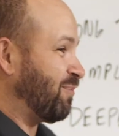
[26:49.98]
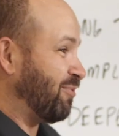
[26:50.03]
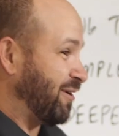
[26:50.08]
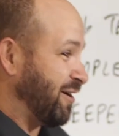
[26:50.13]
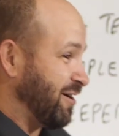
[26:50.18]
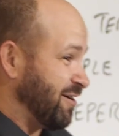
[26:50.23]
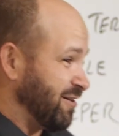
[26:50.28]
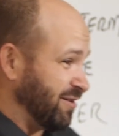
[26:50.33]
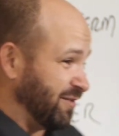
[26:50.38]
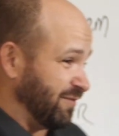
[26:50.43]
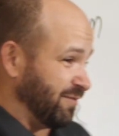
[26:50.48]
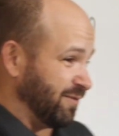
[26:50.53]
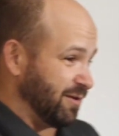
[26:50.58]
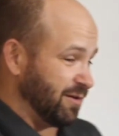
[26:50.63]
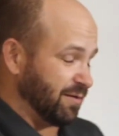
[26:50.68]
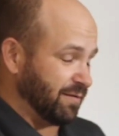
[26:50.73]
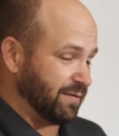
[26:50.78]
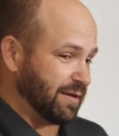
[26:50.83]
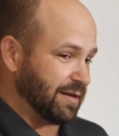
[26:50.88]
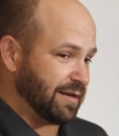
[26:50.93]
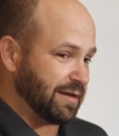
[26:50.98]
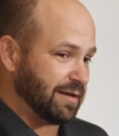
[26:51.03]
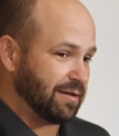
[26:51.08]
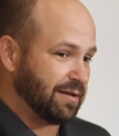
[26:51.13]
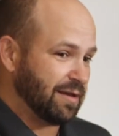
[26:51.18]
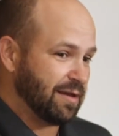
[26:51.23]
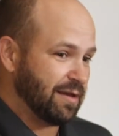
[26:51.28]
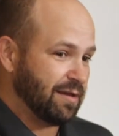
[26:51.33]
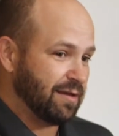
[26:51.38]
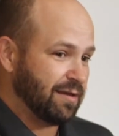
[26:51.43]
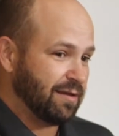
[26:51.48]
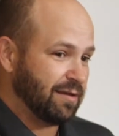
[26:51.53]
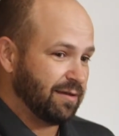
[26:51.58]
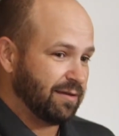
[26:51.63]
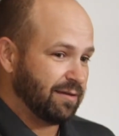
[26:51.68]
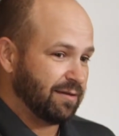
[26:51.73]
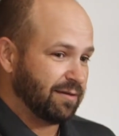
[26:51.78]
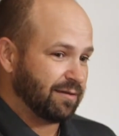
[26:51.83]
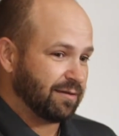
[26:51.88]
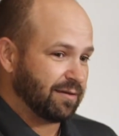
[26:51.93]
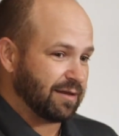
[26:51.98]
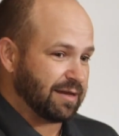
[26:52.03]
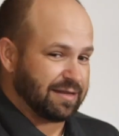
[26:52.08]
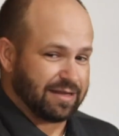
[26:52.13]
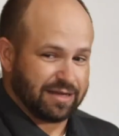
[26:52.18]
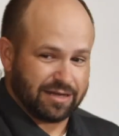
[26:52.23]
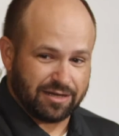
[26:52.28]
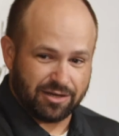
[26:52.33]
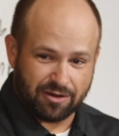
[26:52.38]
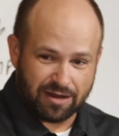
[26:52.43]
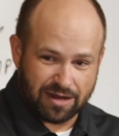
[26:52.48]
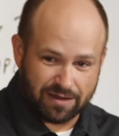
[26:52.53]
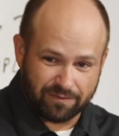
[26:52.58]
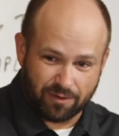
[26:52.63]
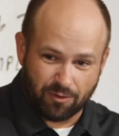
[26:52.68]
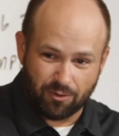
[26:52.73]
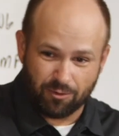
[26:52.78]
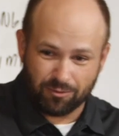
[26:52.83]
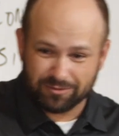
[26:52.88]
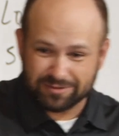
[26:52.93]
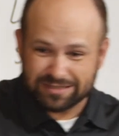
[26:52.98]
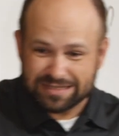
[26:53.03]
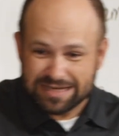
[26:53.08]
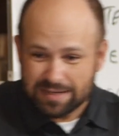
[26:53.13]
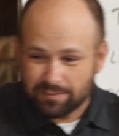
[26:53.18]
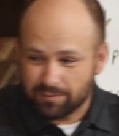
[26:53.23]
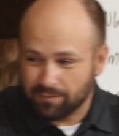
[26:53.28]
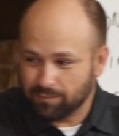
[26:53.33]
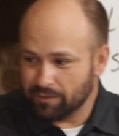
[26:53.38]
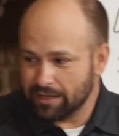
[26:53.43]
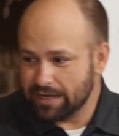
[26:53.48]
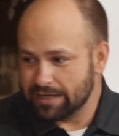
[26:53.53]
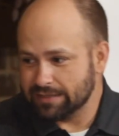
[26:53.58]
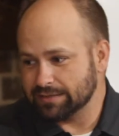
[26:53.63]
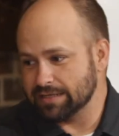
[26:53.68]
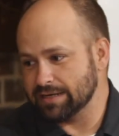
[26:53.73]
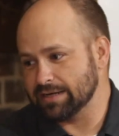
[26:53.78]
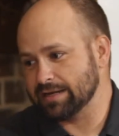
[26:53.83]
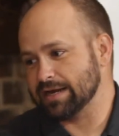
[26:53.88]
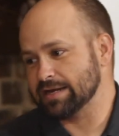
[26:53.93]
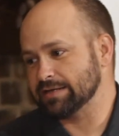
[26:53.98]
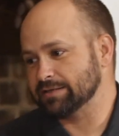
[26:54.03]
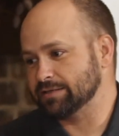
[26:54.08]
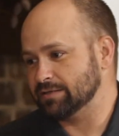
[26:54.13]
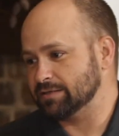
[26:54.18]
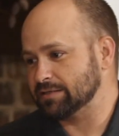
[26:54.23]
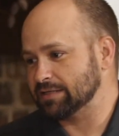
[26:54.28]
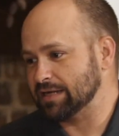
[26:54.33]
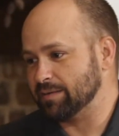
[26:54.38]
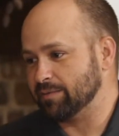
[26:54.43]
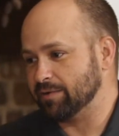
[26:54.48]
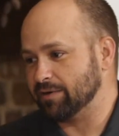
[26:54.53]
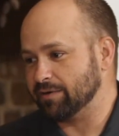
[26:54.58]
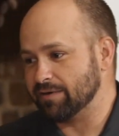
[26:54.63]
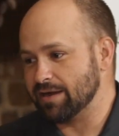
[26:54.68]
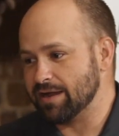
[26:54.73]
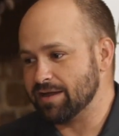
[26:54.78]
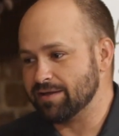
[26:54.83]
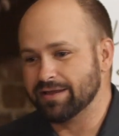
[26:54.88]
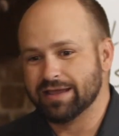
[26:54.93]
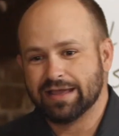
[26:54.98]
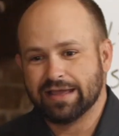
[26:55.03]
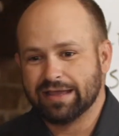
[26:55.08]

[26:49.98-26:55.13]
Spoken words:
prayer involved in it. And then you have a whole team of blasting casters coming around